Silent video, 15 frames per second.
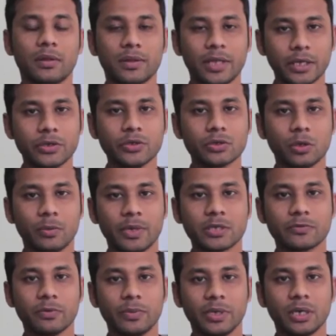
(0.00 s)
Thank you so
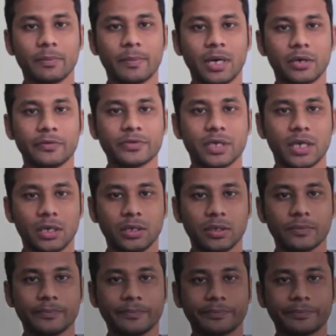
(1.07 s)
much for being a part of Scalene.